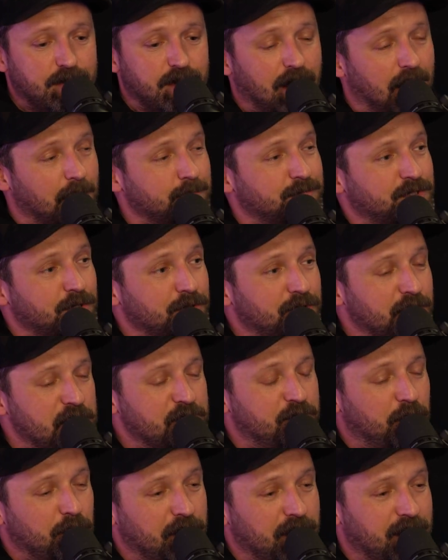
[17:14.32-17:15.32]
I'm so
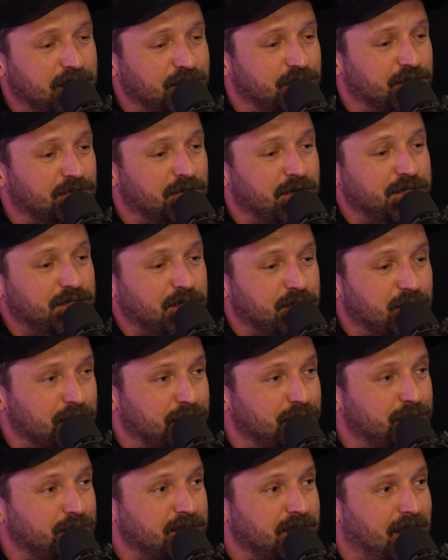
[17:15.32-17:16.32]
thankful to that generation for
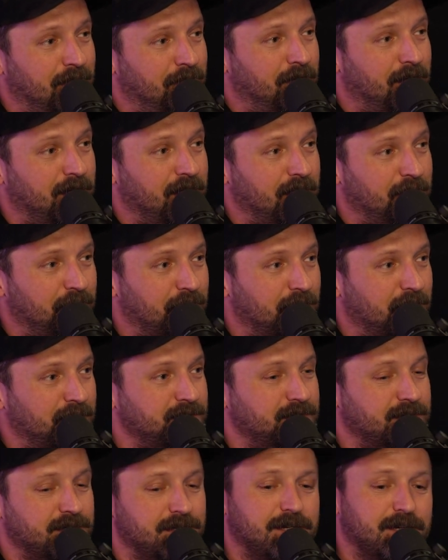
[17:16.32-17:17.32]
doing that, fighting for
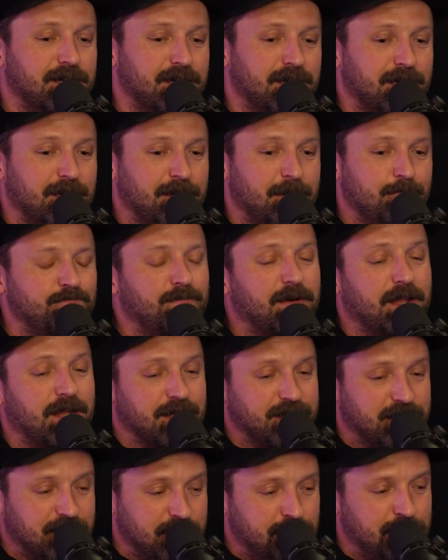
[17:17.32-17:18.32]
us. But
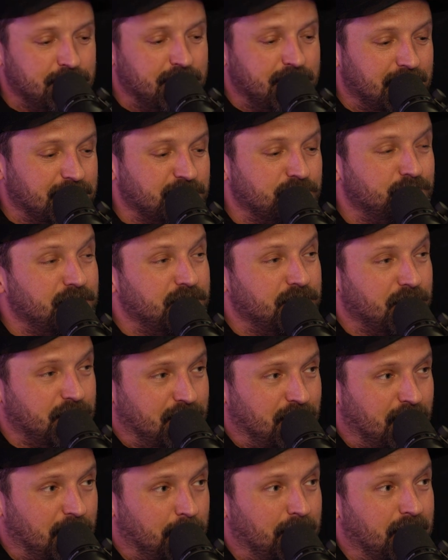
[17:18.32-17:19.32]
as someone that has been to
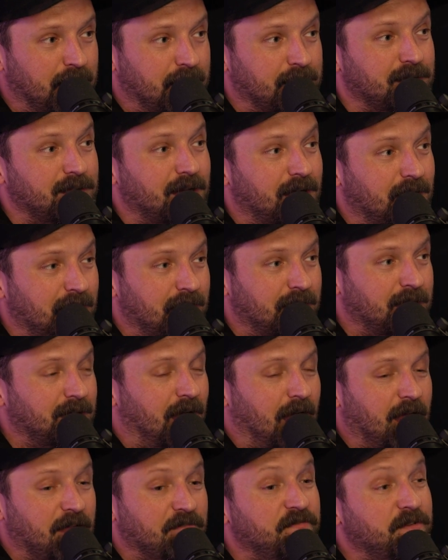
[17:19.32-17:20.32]
combat,
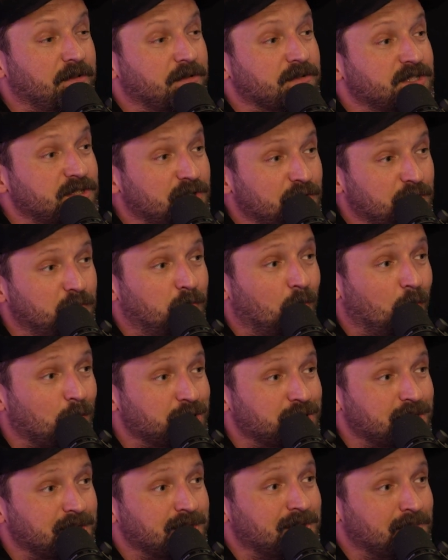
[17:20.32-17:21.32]
I feel so
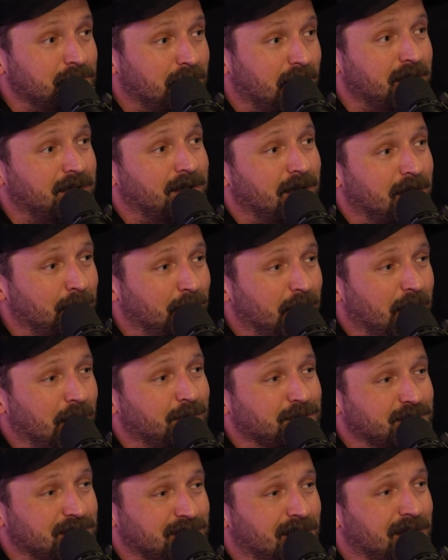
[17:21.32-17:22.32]
fortunate that my combat
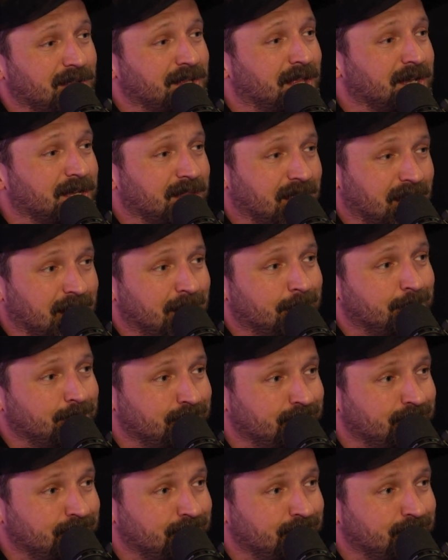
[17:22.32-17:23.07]
was not like that.